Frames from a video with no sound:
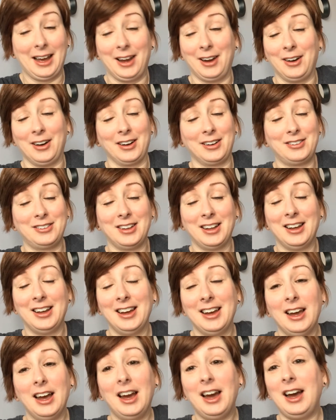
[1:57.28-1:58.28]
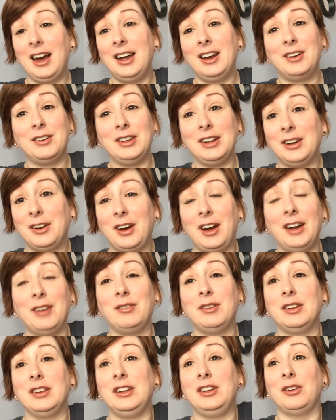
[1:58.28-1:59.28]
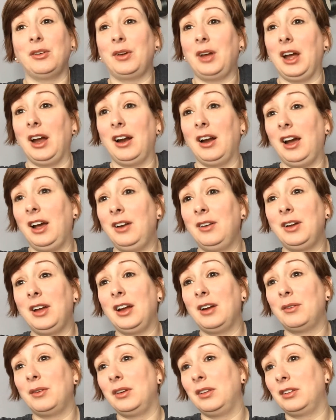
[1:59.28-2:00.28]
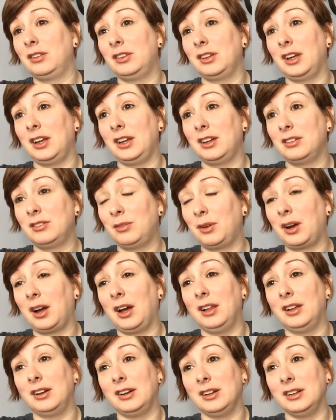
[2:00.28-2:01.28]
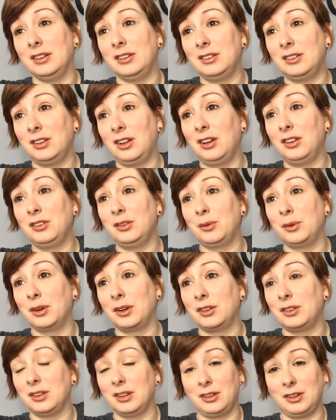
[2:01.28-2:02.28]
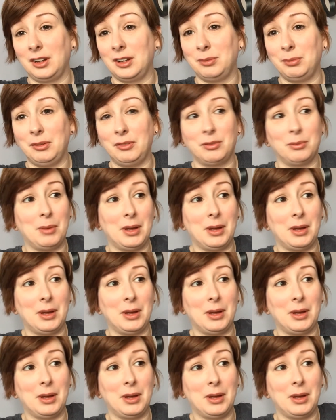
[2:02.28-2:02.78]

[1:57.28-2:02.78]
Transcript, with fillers: I don't I don't, you know, I really don't care. I don't care what it looks like, what color it is, as long as it works and it gets me